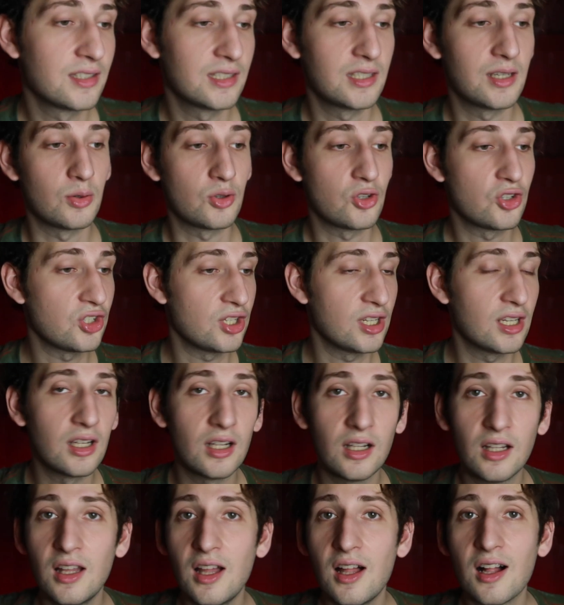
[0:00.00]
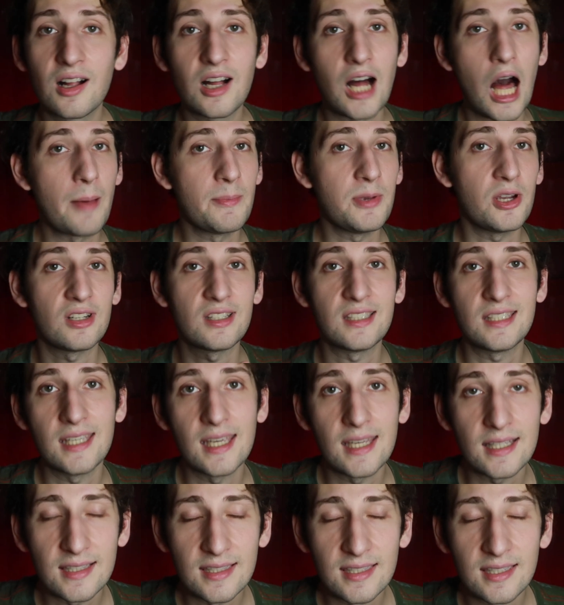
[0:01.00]
So chill, calm your
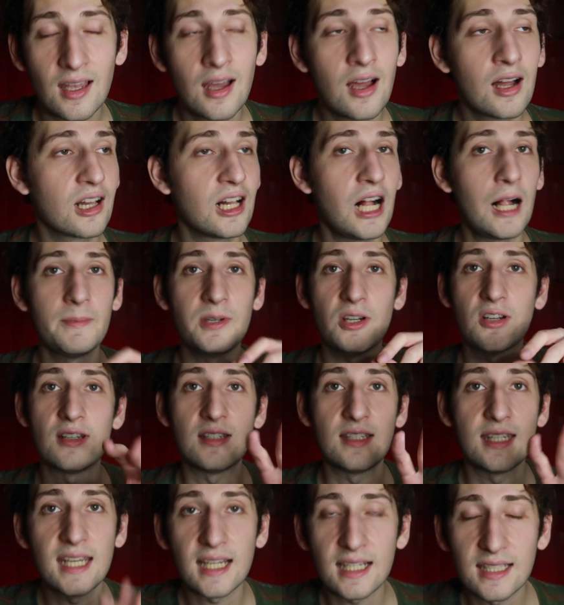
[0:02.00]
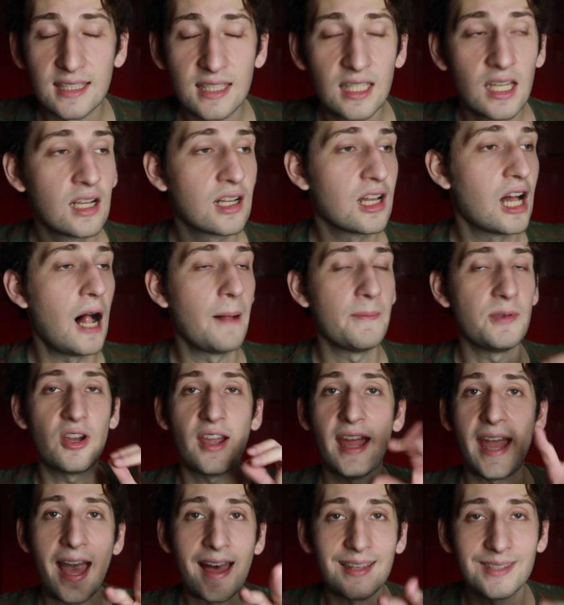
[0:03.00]
tits, calm your dicks, calm
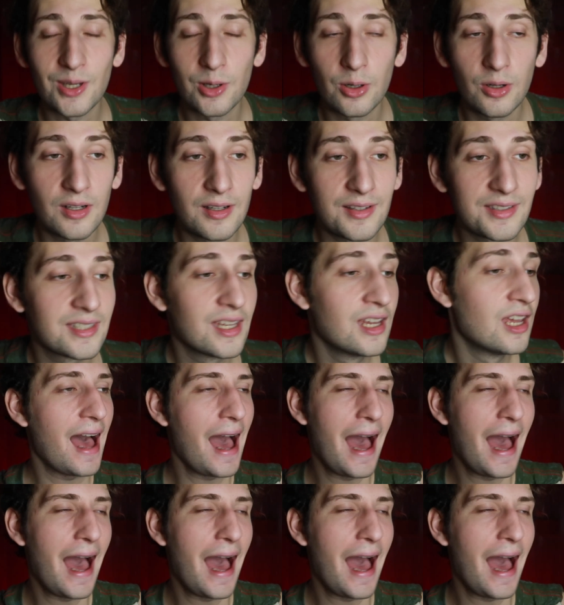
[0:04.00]
your assholes.